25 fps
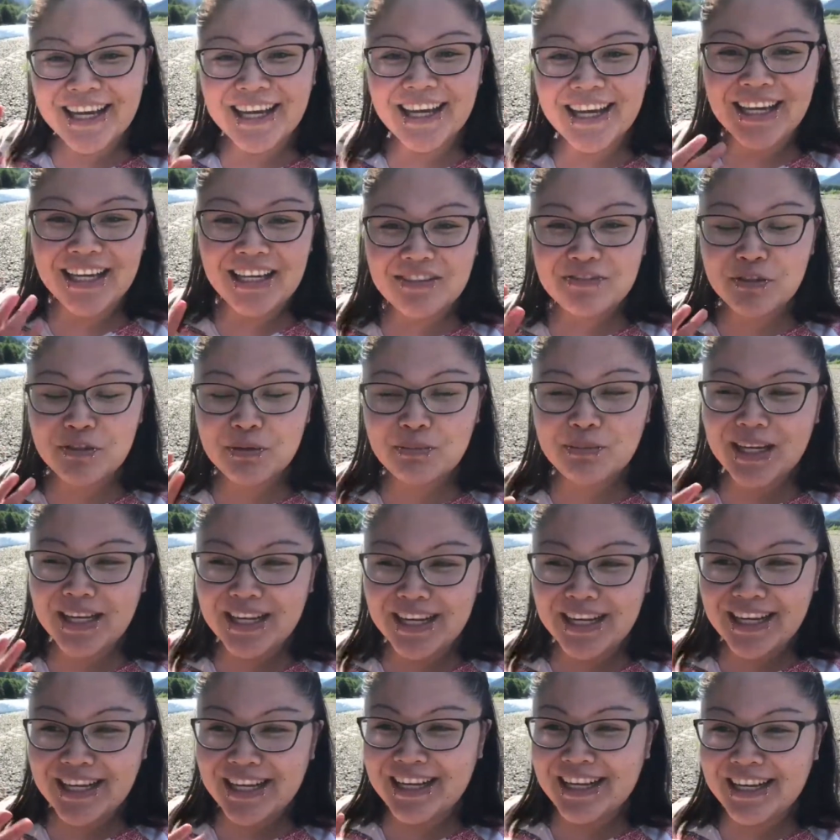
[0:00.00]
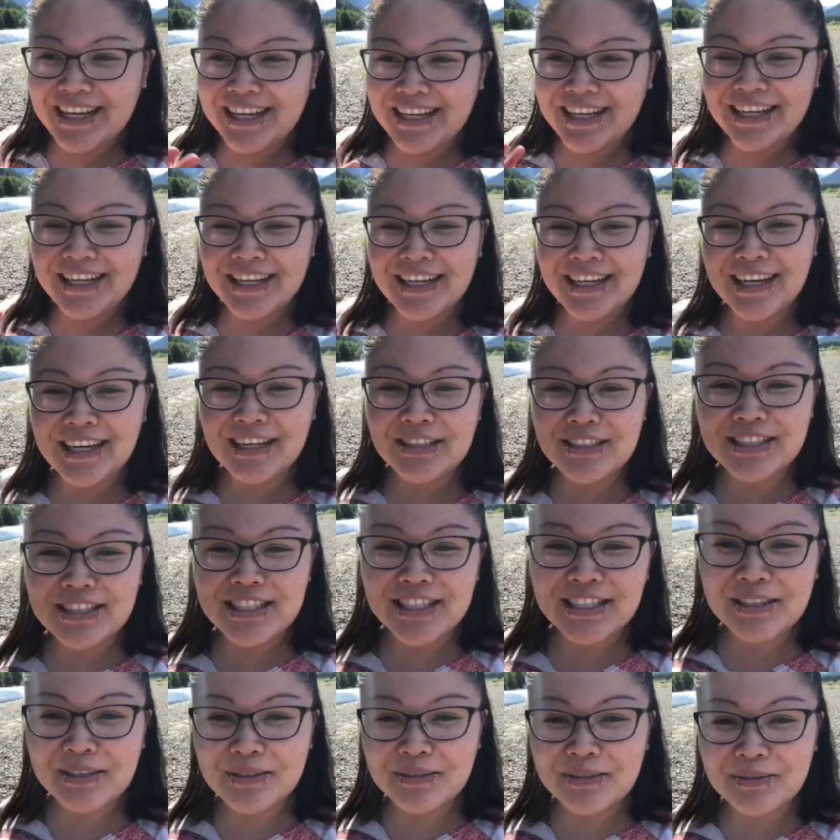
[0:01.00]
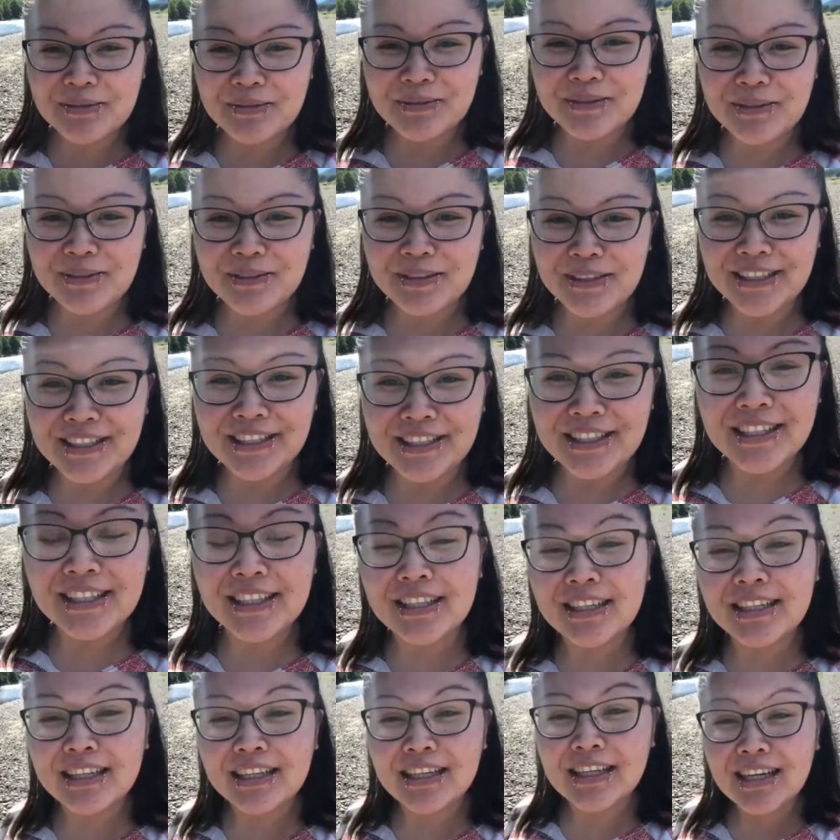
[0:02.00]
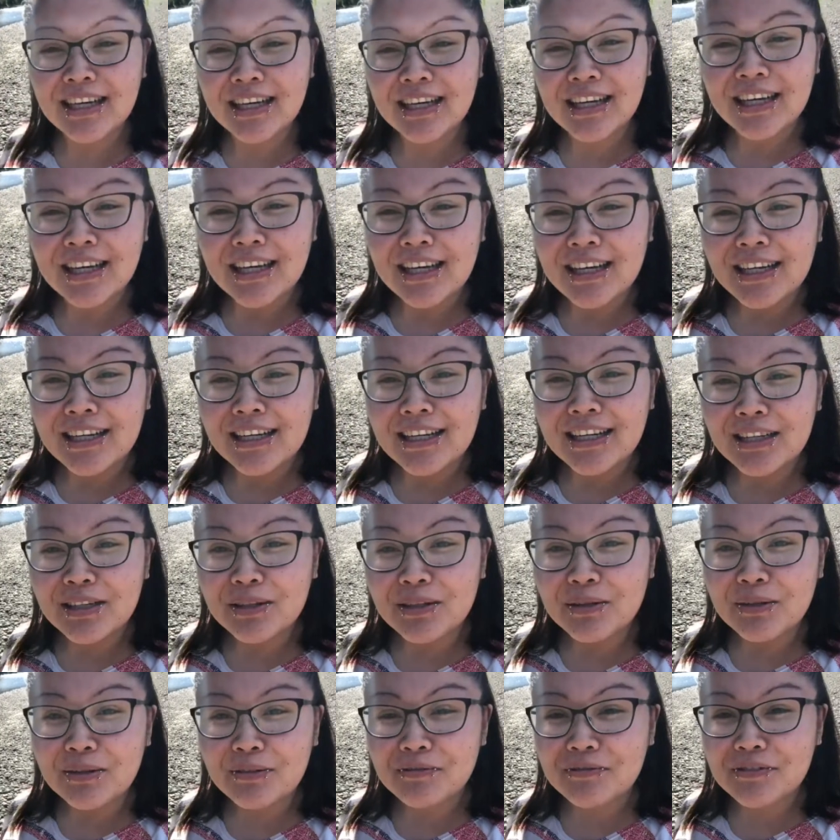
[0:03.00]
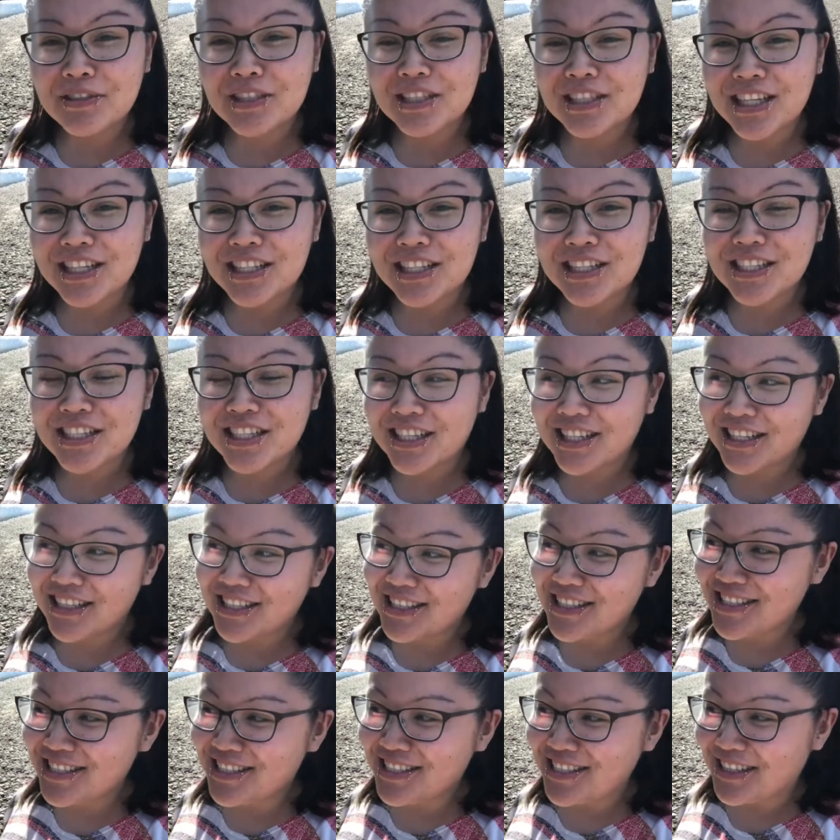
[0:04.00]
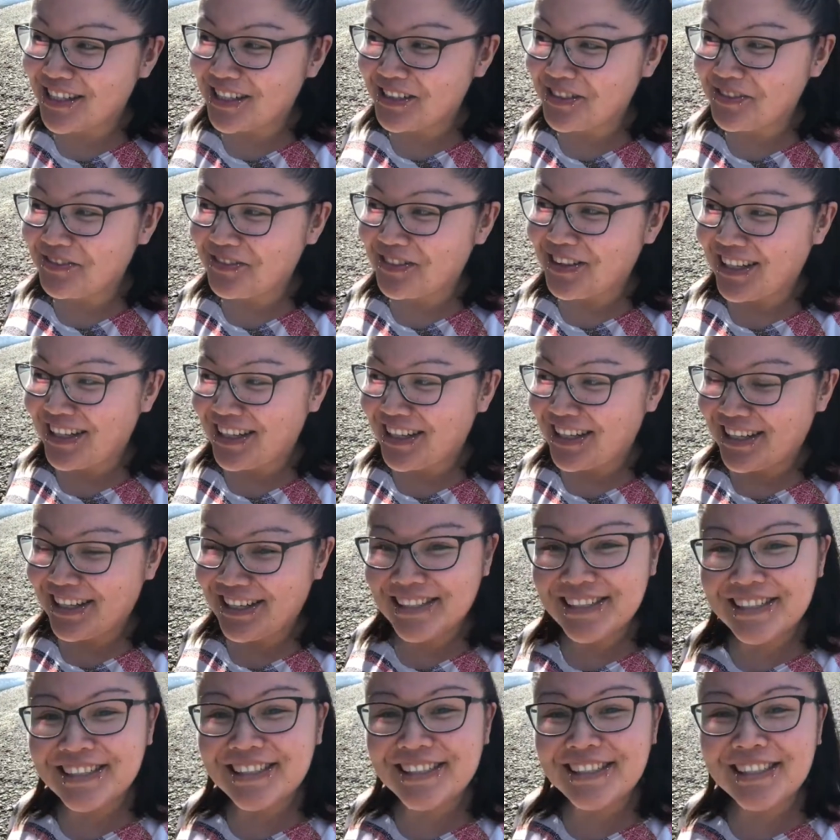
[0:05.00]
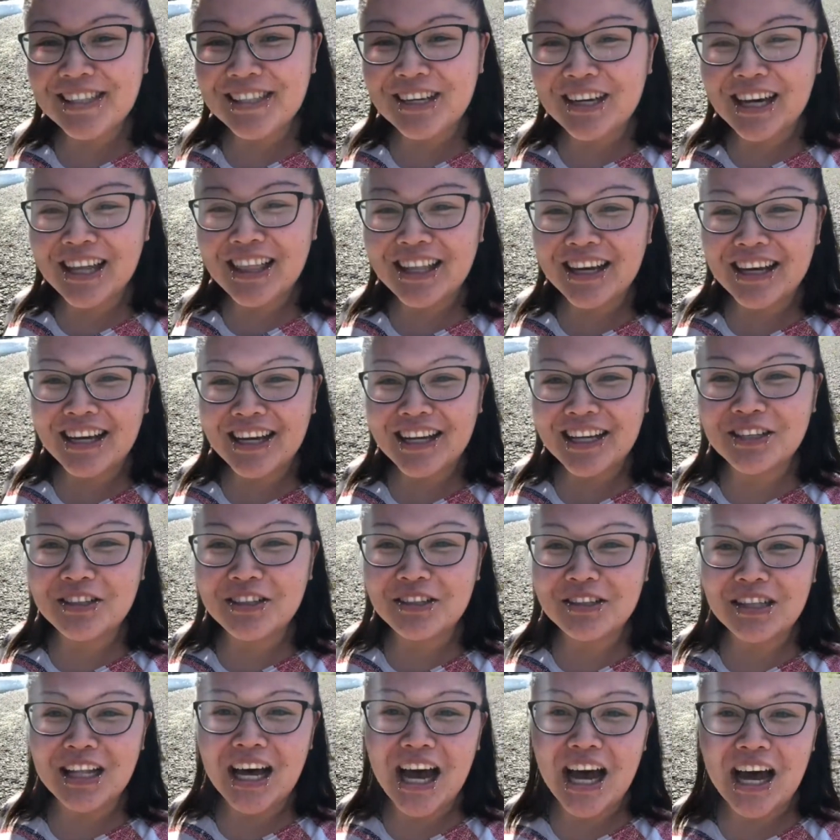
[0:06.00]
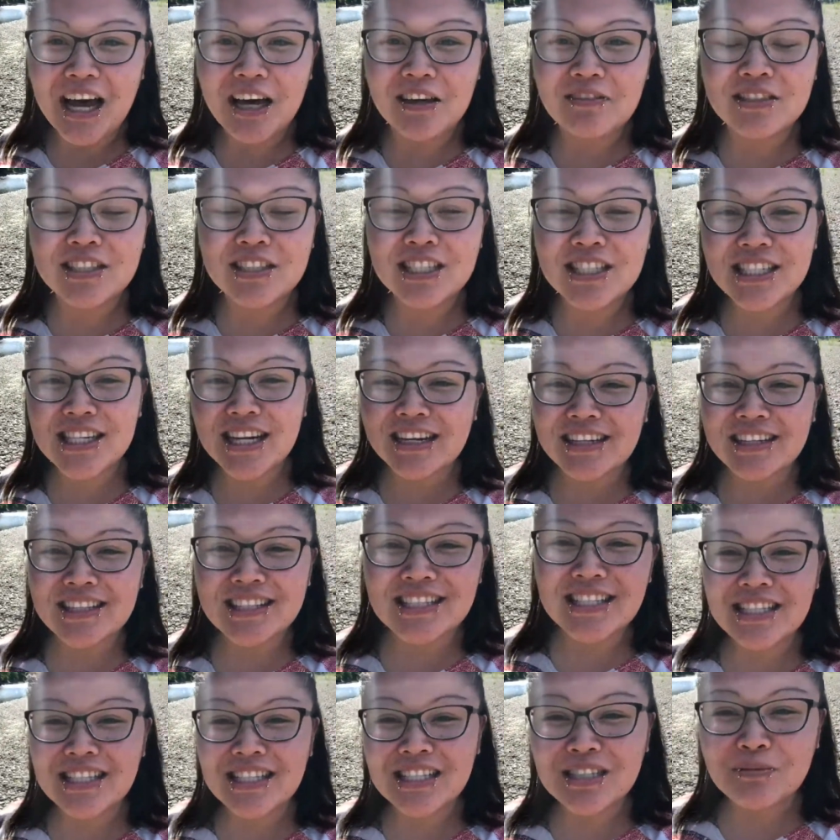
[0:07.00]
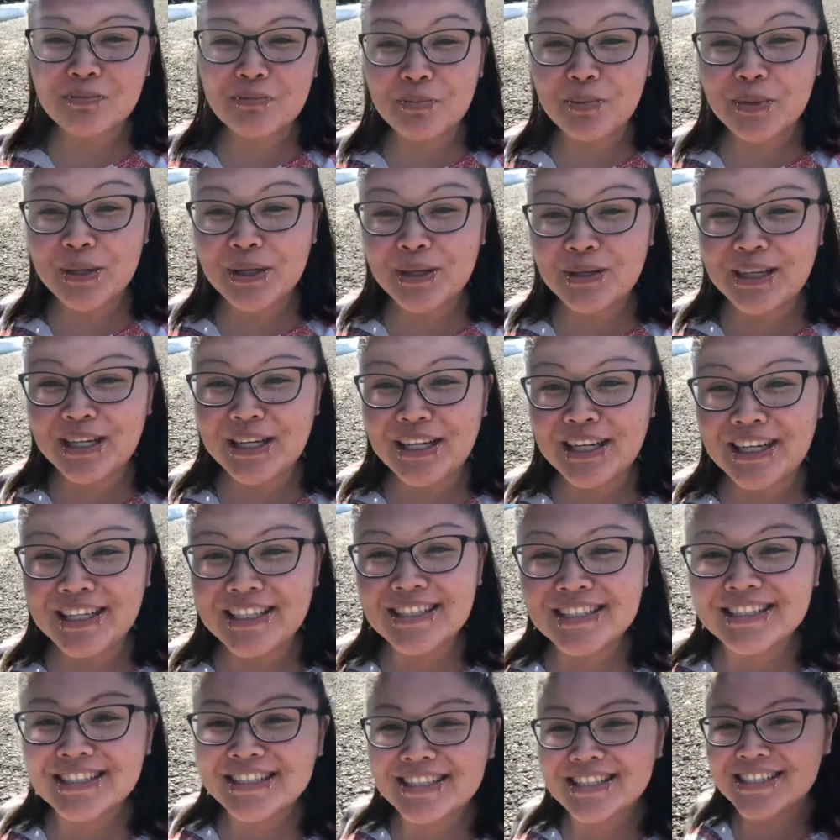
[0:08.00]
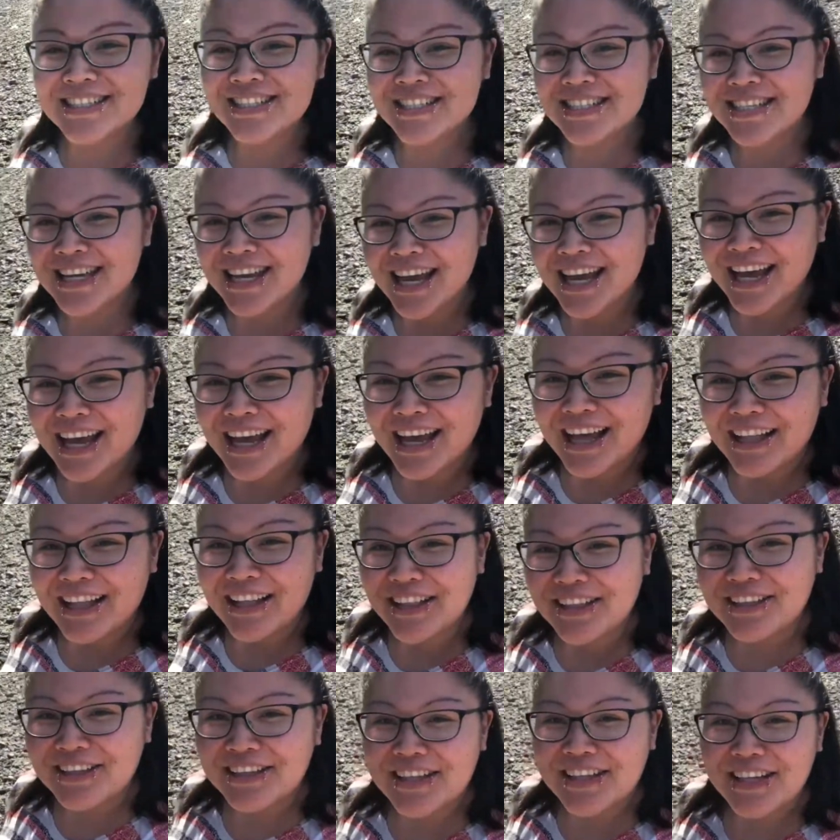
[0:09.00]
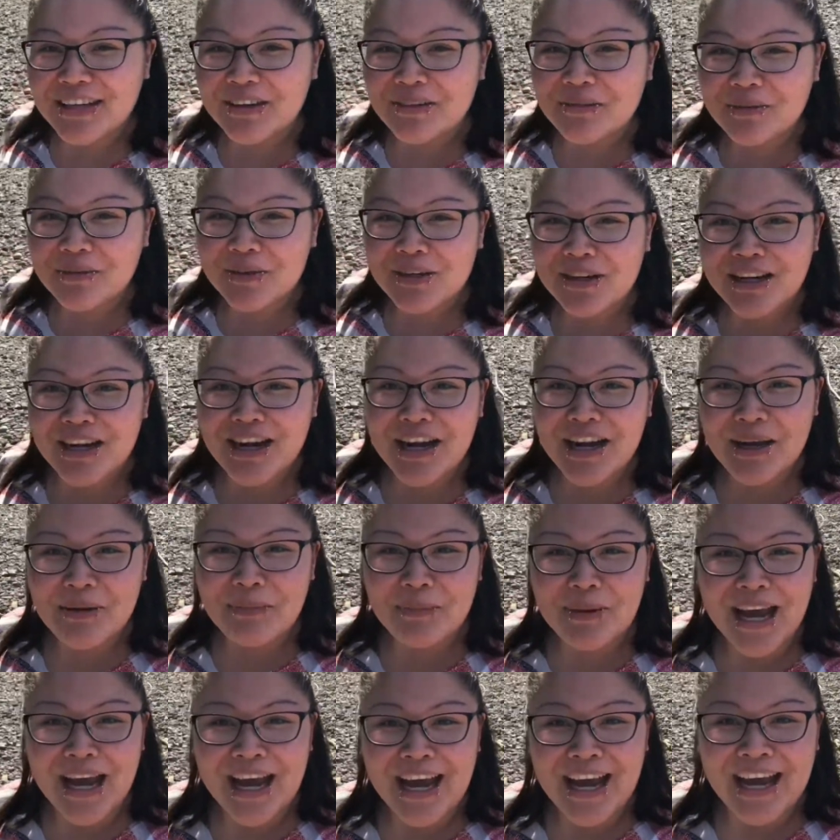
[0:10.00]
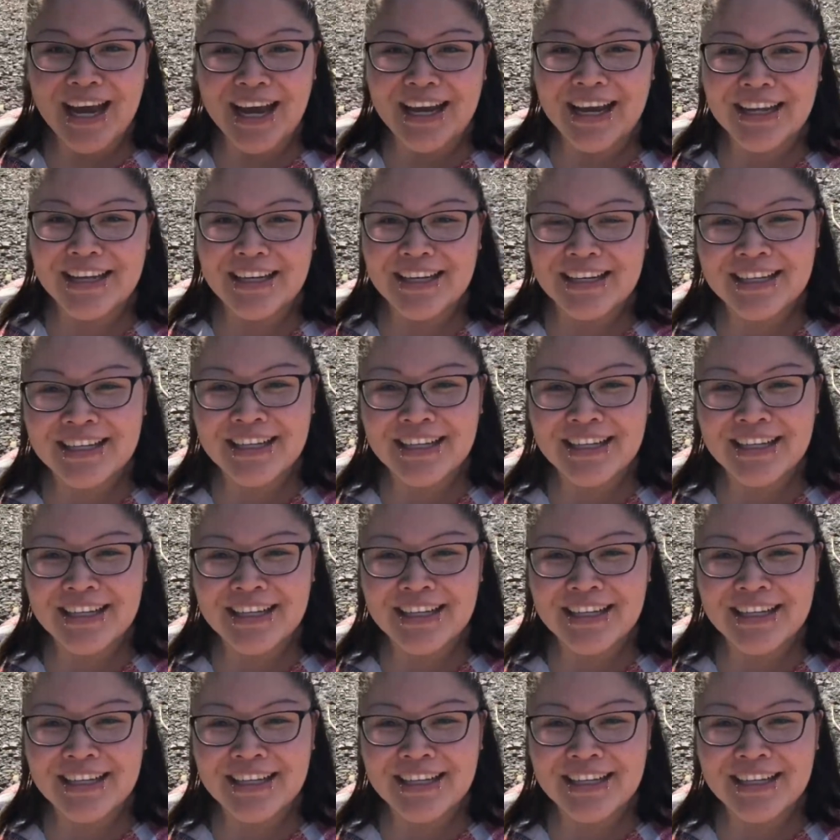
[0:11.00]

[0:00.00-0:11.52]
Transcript: Hey everybody, how's it going? Such good service. So I thought I'd go live and share this experience. Look at where I'm at.